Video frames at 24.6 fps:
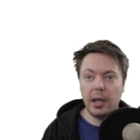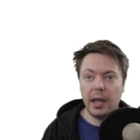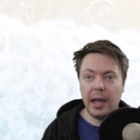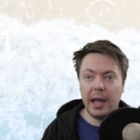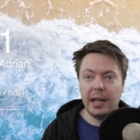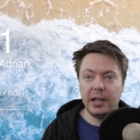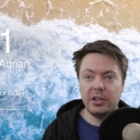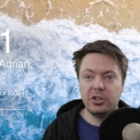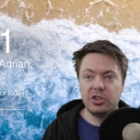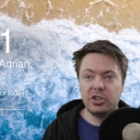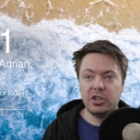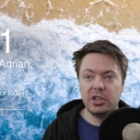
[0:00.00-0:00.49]

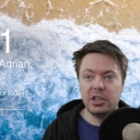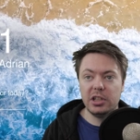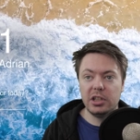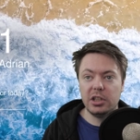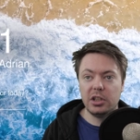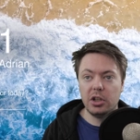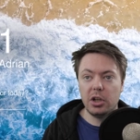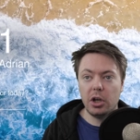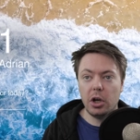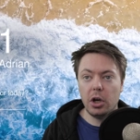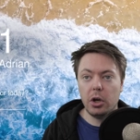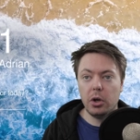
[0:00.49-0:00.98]
h t
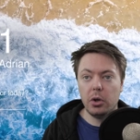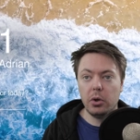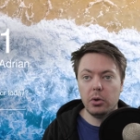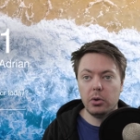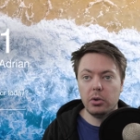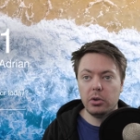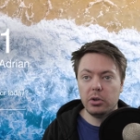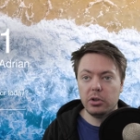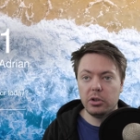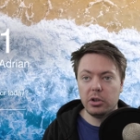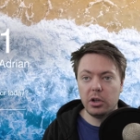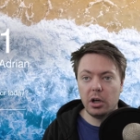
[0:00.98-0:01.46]

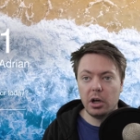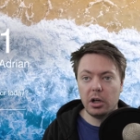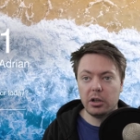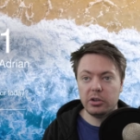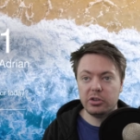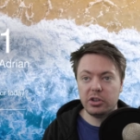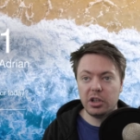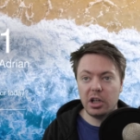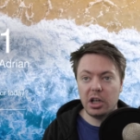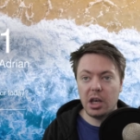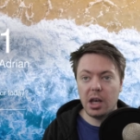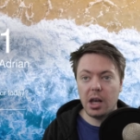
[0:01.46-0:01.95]
code
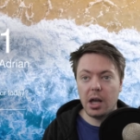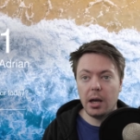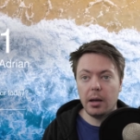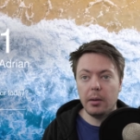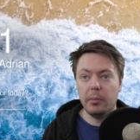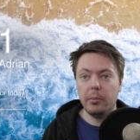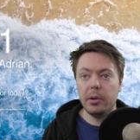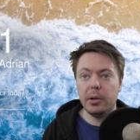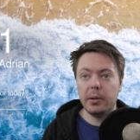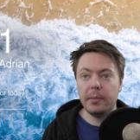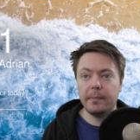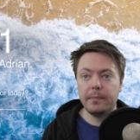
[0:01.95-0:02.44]
dot
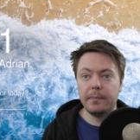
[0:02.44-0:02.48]
club